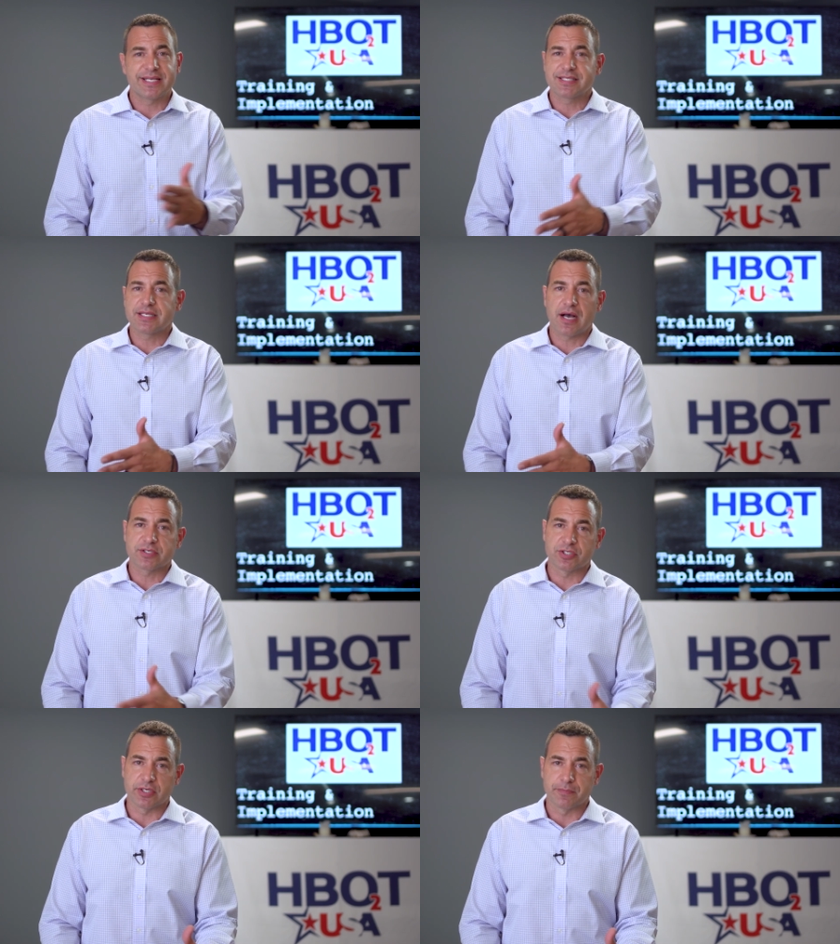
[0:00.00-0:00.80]
isn't
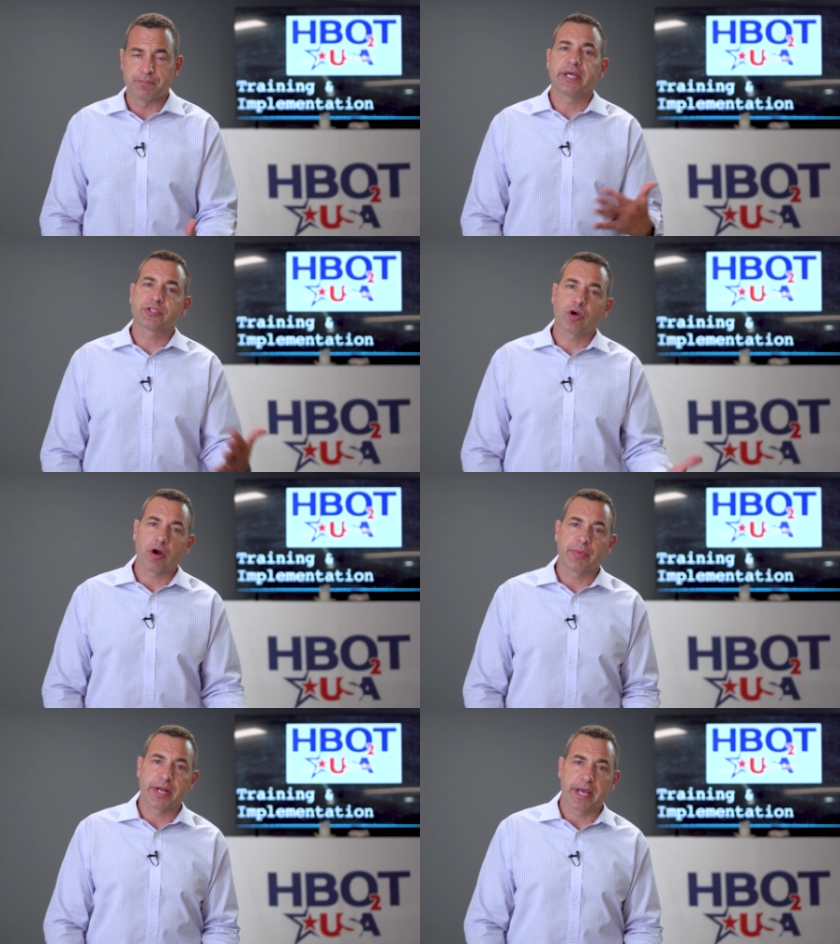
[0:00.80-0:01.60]
oxygen, it's
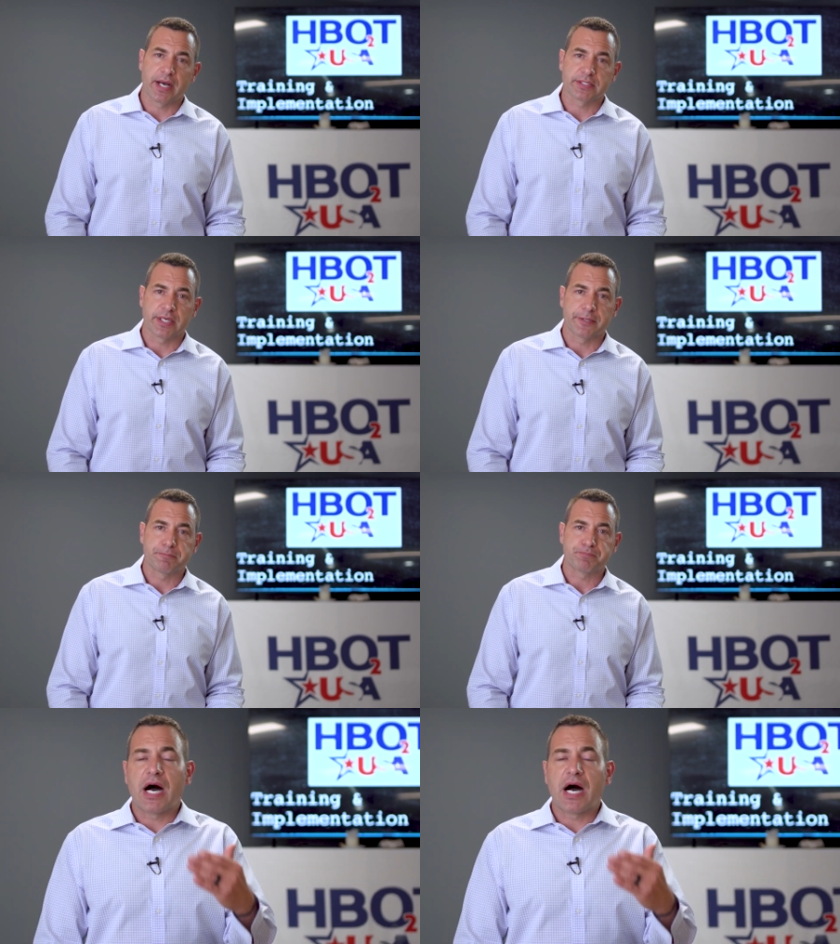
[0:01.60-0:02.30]
carbon dioxide.